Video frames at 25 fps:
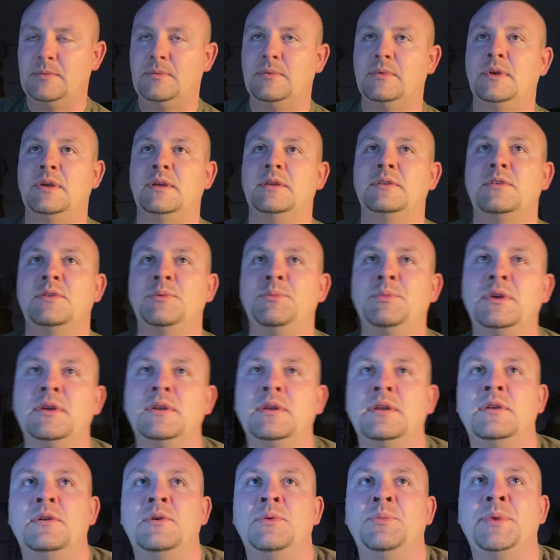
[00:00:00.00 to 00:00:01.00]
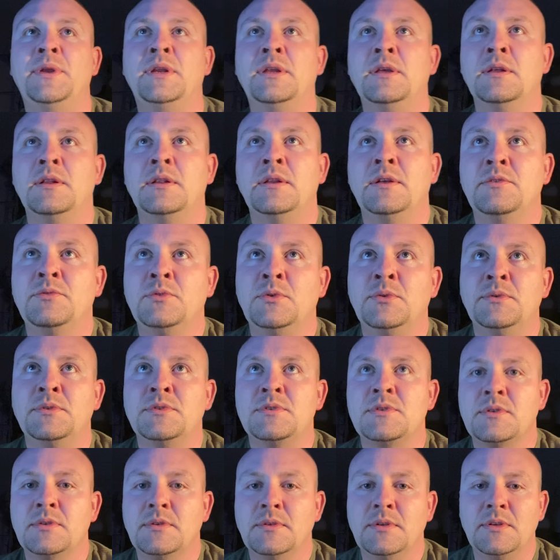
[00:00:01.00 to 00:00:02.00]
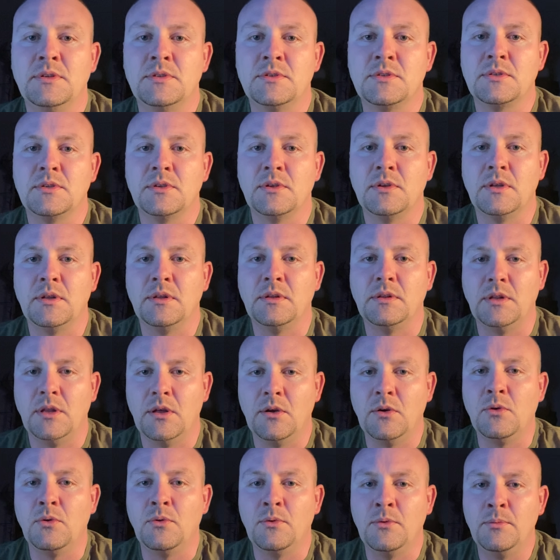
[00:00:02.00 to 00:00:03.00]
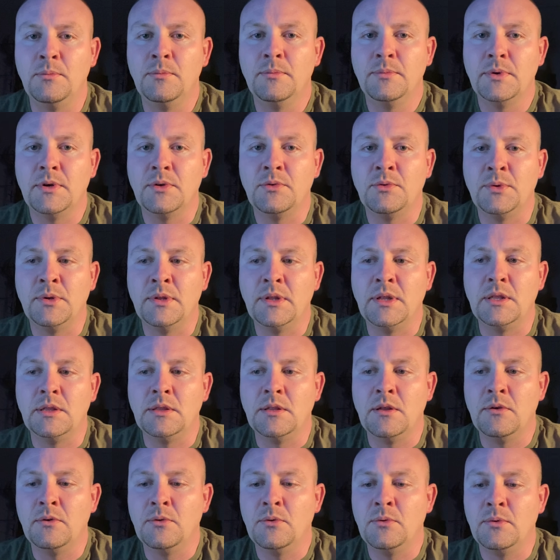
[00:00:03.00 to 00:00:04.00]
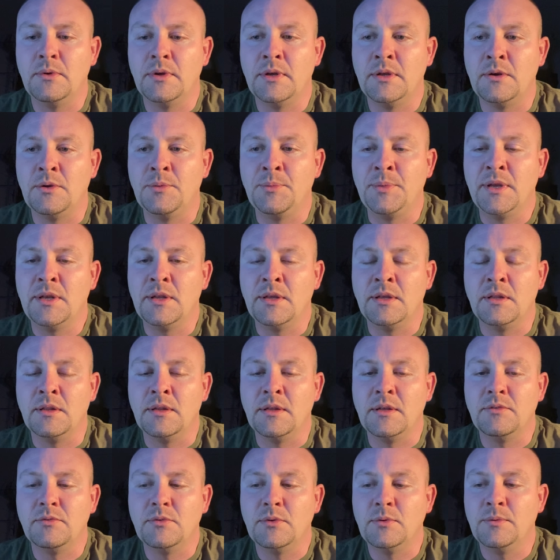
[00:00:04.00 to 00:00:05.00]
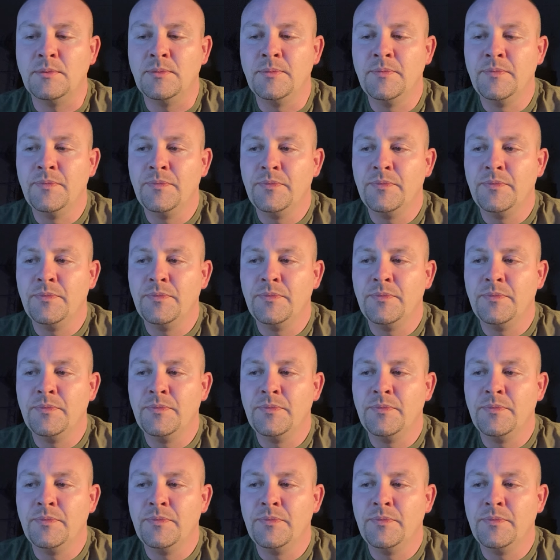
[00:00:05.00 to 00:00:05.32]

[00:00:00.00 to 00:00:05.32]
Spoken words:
like, to me, an intermediate level is a really low intermediate level.